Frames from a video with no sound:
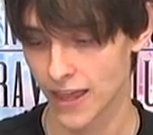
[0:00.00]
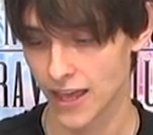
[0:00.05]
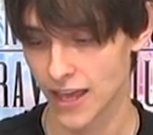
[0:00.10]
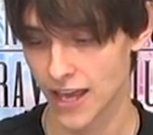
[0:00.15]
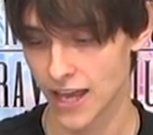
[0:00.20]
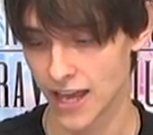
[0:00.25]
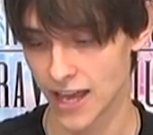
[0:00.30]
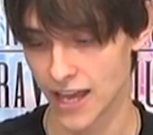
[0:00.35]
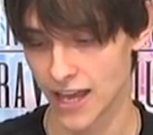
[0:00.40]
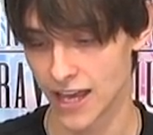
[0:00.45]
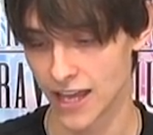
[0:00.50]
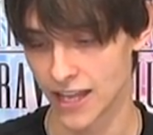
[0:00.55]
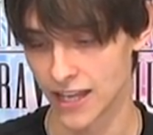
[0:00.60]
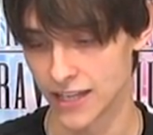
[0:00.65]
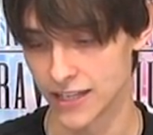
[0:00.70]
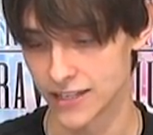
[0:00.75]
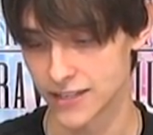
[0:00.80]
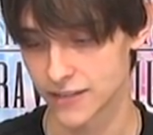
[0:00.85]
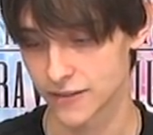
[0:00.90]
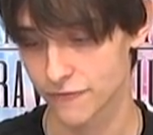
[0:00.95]

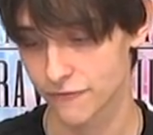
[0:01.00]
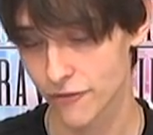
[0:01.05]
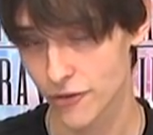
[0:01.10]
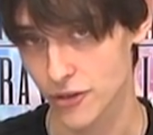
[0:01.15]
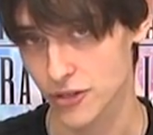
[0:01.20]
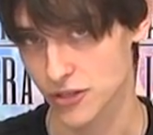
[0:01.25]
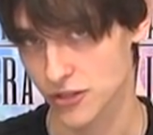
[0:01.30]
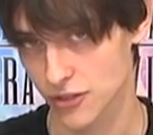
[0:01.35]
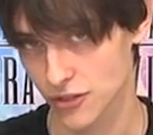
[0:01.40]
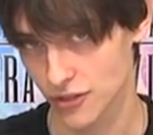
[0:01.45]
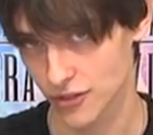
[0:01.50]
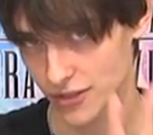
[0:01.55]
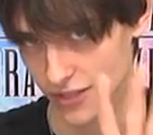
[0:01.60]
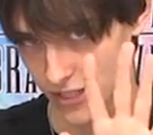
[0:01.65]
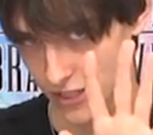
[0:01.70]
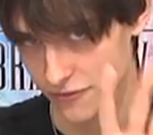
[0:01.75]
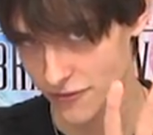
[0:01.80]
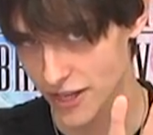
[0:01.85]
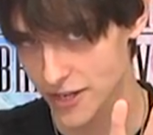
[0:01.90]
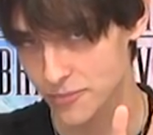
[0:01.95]
And first,
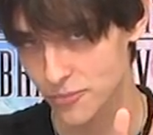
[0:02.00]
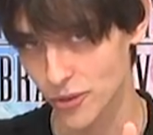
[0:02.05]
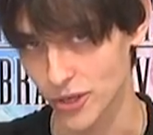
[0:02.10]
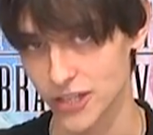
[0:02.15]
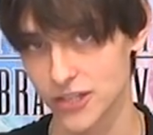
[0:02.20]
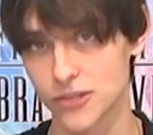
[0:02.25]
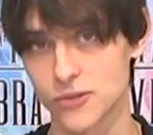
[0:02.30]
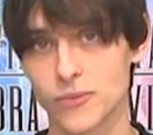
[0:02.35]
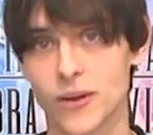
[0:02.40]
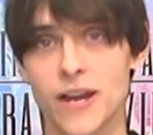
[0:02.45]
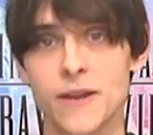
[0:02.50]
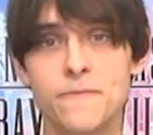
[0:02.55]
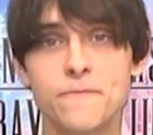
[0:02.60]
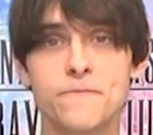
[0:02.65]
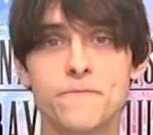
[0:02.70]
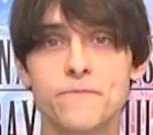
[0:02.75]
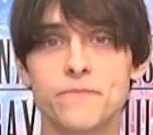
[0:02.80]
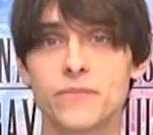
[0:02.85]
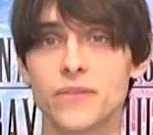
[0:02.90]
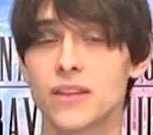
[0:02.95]
the event points, right?
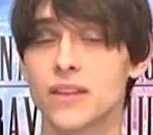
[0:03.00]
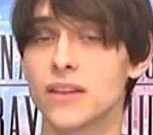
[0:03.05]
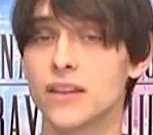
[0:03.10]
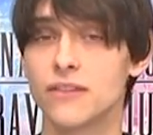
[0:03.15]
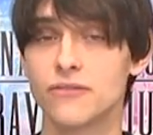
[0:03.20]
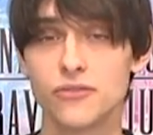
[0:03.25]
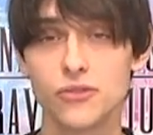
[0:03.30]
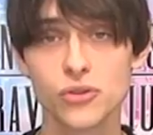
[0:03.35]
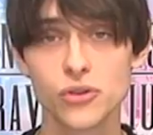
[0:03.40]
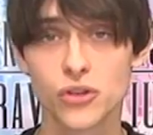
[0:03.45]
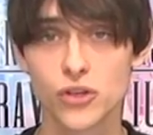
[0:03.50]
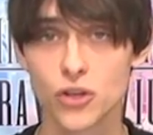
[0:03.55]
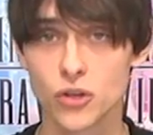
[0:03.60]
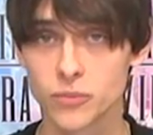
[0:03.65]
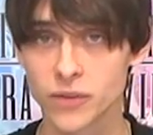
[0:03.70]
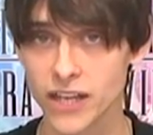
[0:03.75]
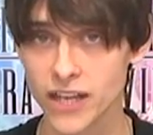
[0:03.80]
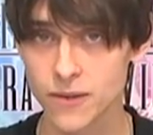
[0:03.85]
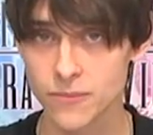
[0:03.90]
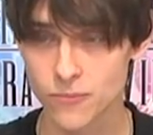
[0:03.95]
If you
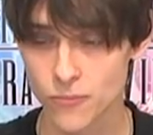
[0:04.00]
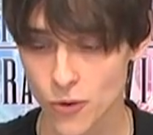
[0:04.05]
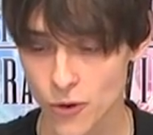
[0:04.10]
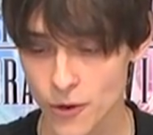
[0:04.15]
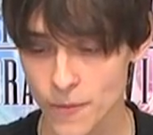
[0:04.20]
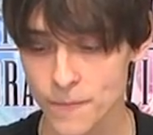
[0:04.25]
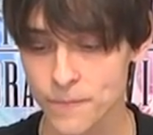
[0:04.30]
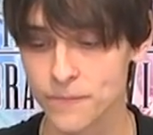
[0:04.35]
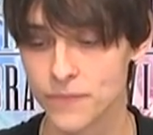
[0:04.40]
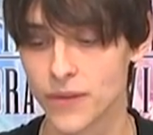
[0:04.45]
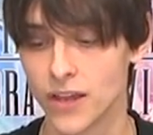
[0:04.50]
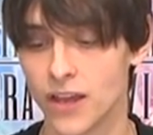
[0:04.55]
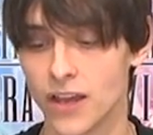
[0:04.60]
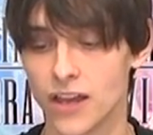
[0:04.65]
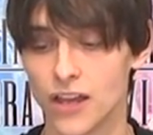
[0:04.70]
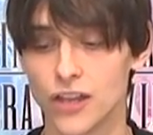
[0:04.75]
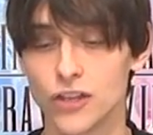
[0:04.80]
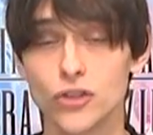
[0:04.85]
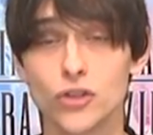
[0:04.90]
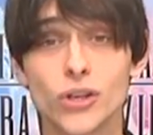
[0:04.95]
accumulate more,
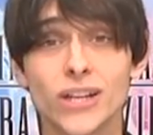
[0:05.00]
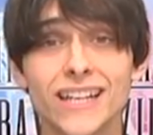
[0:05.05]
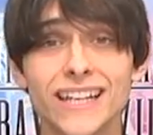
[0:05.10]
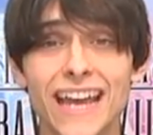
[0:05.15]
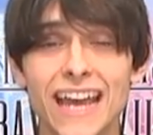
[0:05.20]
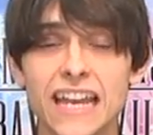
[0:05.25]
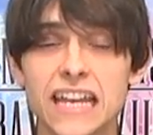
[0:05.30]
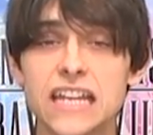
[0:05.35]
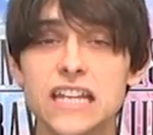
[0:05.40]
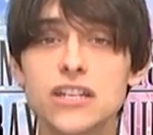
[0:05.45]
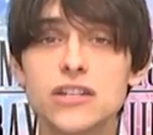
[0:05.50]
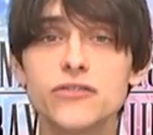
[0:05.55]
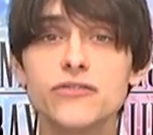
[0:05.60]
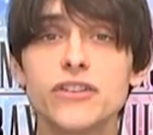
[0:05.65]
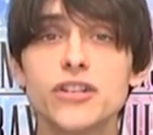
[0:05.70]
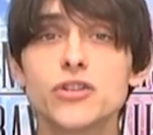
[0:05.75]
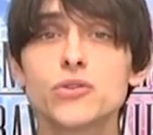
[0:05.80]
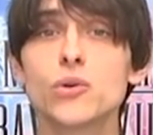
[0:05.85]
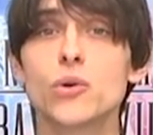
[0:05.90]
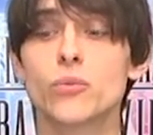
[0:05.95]
you can get
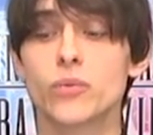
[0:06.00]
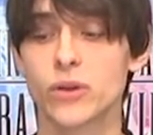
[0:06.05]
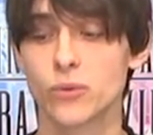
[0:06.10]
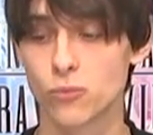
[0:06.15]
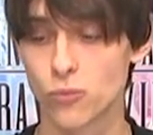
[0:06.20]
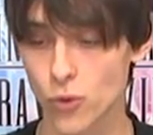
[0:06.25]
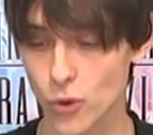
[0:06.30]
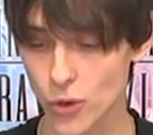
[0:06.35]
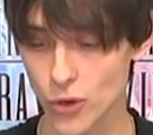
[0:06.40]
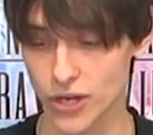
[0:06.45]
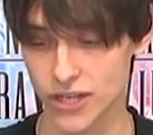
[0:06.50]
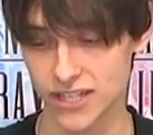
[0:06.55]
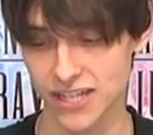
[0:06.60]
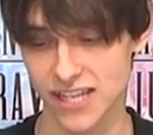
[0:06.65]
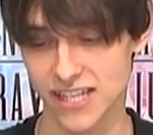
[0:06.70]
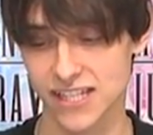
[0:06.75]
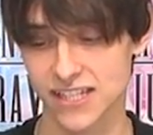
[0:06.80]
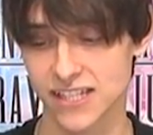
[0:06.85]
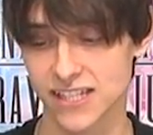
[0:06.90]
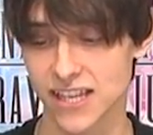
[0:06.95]
individual rewards,
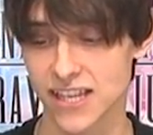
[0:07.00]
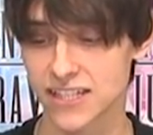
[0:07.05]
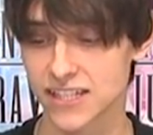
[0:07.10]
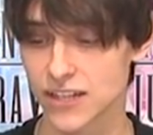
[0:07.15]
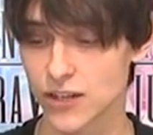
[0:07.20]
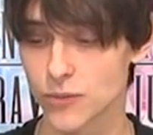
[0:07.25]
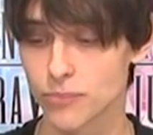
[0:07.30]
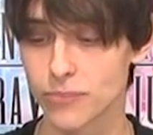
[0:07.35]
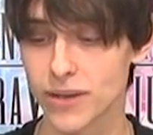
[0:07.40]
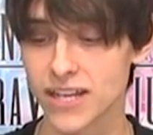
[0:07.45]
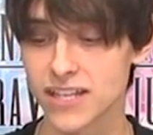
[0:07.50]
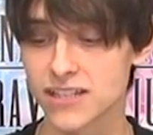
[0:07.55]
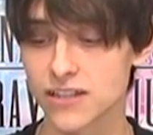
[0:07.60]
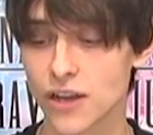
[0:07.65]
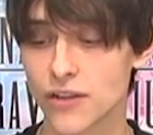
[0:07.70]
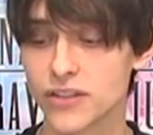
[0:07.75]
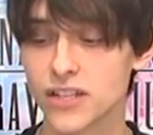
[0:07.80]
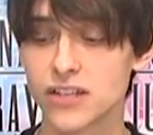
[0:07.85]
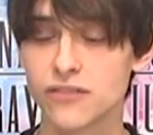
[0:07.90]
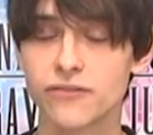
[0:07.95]
as it says here, based
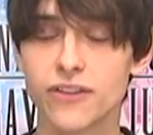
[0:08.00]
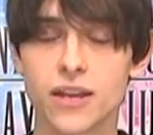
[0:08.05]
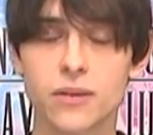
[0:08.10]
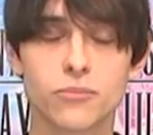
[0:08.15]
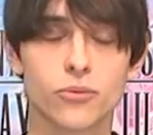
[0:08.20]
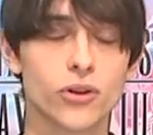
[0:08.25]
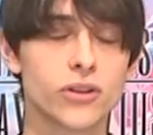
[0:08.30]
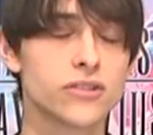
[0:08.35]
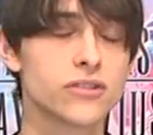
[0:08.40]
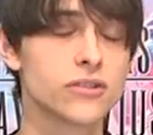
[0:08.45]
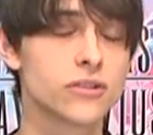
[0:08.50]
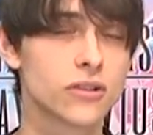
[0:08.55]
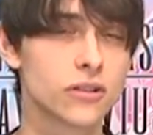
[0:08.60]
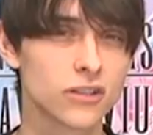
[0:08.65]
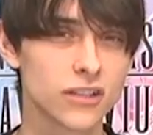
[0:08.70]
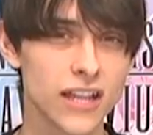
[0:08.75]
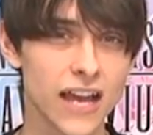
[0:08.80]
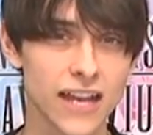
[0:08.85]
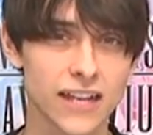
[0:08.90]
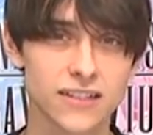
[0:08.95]
on the event points you
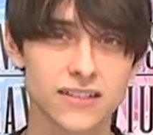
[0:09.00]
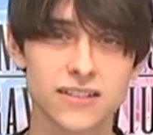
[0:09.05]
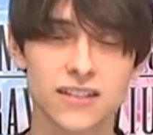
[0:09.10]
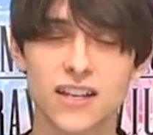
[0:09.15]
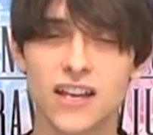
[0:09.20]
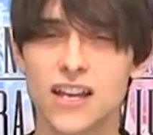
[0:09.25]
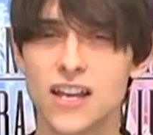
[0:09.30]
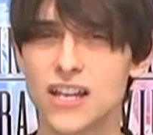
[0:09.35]
collect.